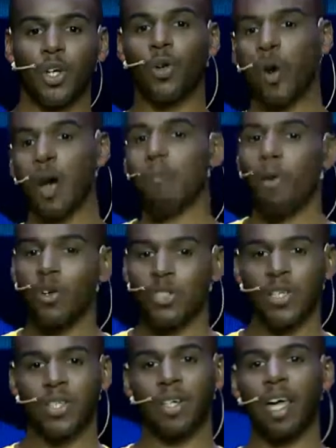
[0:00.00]
The great
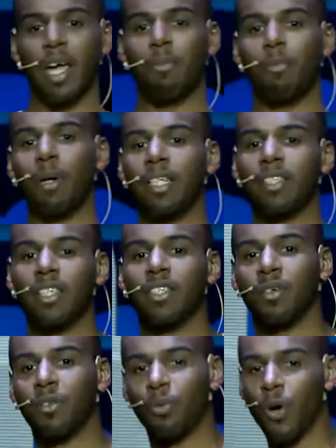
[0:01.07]
processing
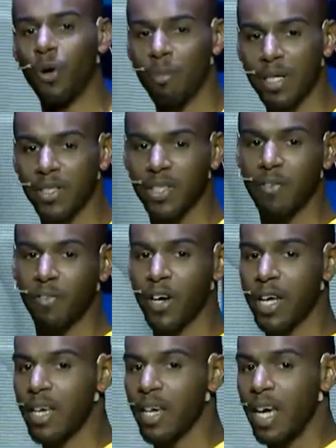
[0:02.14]
capabilities of the Realme
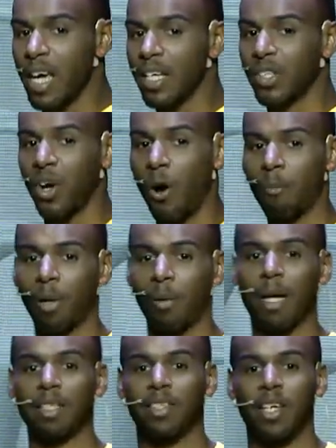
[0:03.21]
C3 is
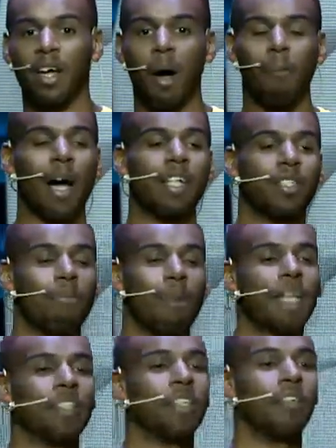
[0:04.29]
complemented by its
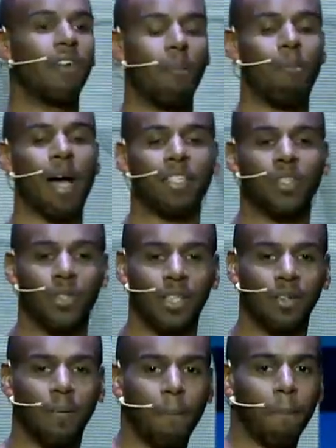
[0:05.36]
massive
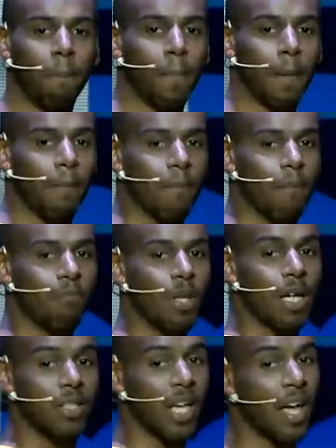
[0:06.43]
battery.
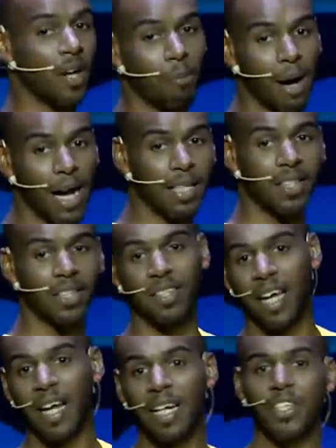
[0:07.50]
Say goodbye to
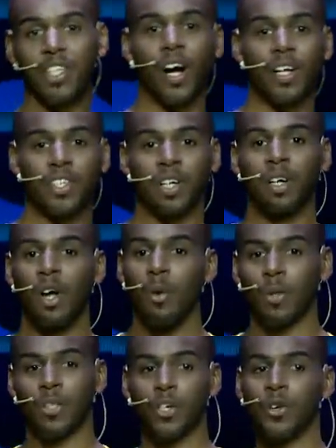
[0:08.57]
the daily charging
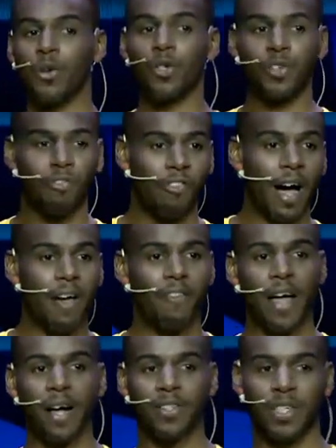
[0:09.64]
with the huge
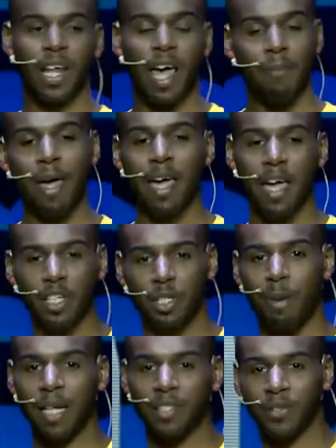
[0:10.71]
5,000 mAh
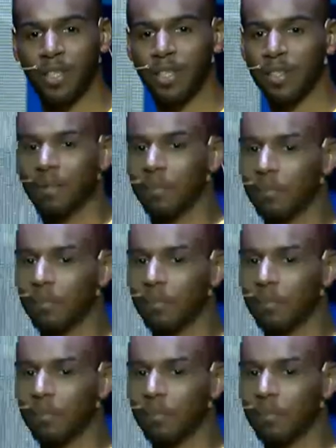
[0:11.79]
battery.